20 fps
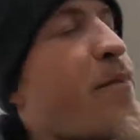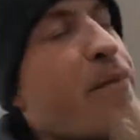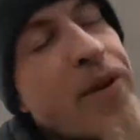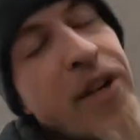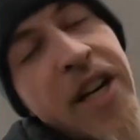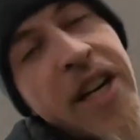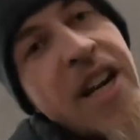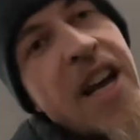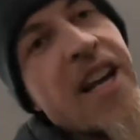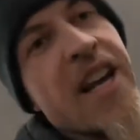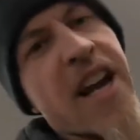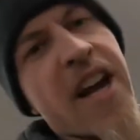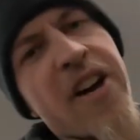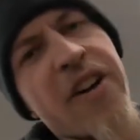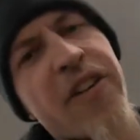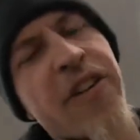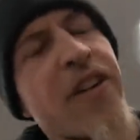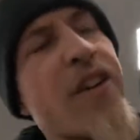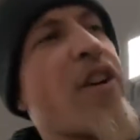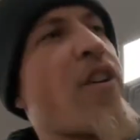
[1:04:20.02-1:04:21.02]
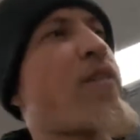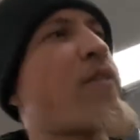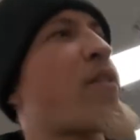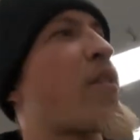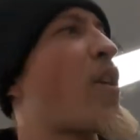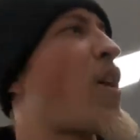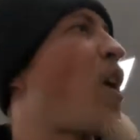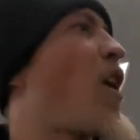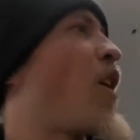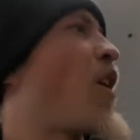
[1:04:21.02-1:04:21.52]
pretty dang healthy
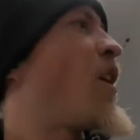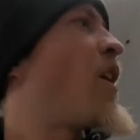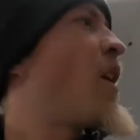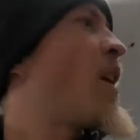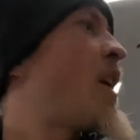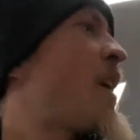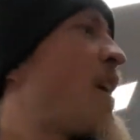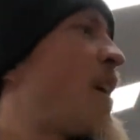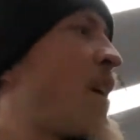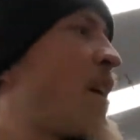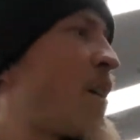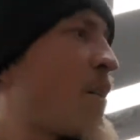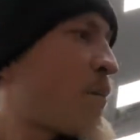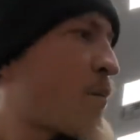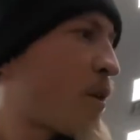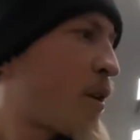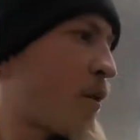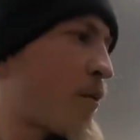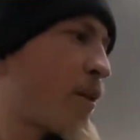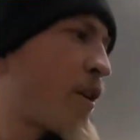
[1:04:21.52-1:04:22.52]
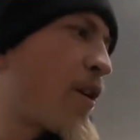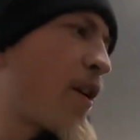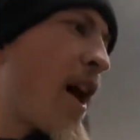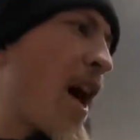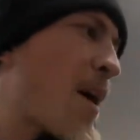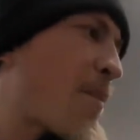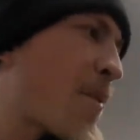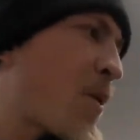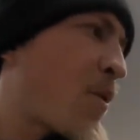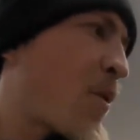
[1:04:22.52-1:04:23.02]
overall. Real
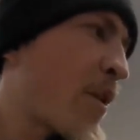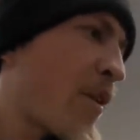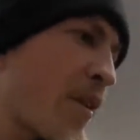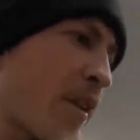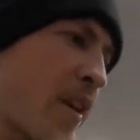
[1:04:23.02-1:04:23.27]
happy with